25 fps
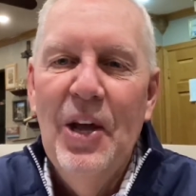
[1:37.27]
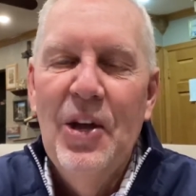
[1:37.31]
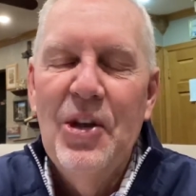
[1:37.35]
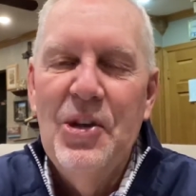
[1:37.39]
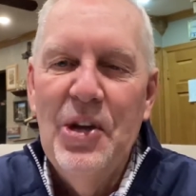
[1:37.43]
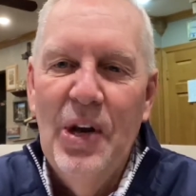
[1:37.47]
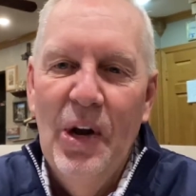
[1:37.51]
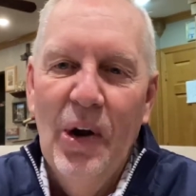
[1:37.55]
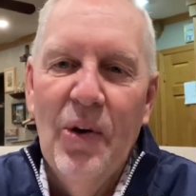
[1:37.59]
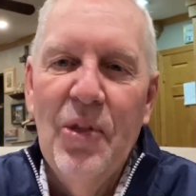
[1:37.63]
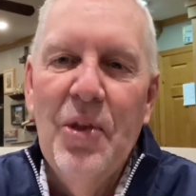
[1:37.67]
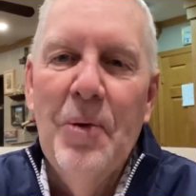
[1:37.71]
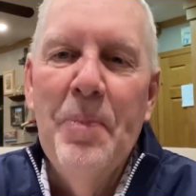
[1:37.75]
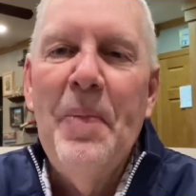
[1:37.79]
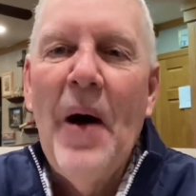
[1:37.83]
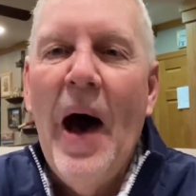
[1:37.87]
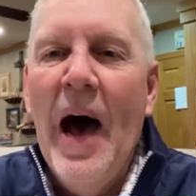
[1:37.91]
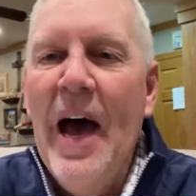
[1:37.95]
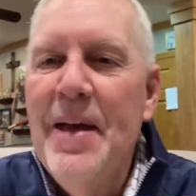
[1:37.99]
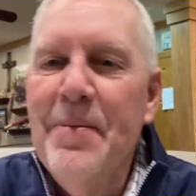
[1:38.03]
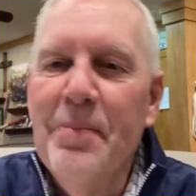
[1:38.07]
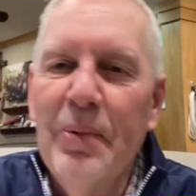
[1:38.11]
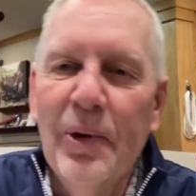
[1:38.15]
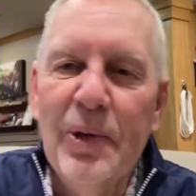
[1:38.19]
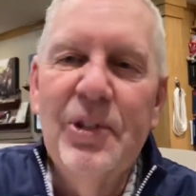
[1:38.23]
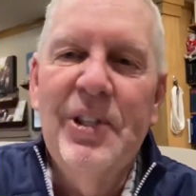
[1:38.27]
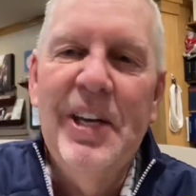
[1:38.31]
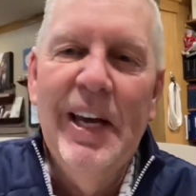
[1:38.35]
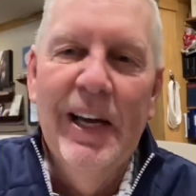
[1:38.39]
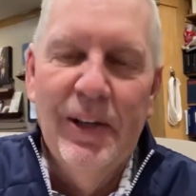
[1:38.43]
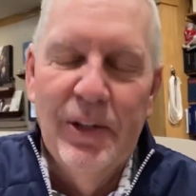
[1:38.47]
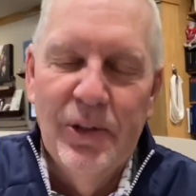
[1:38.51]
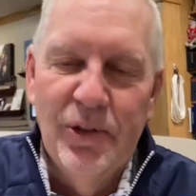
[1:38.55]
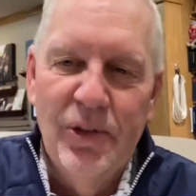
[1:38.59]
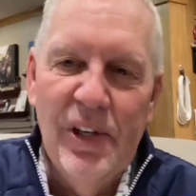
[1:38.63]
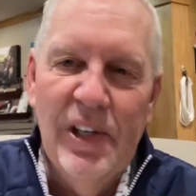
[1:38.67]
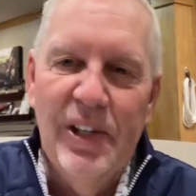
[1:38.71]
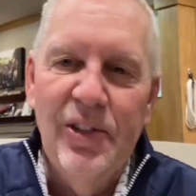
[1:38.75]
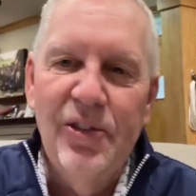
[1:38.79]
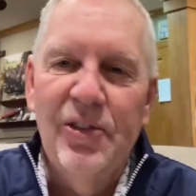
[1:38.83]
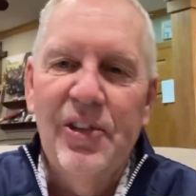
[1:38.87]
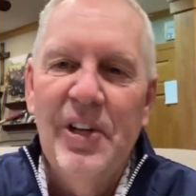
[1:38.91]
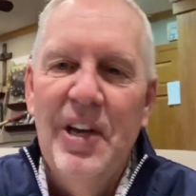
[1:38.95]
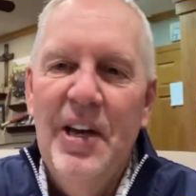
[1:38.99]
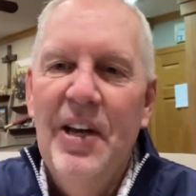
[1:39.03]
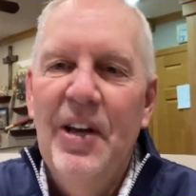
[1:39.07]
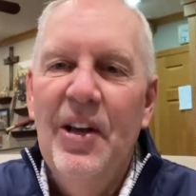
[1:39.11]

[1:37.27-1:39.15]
You know, the Bible tells us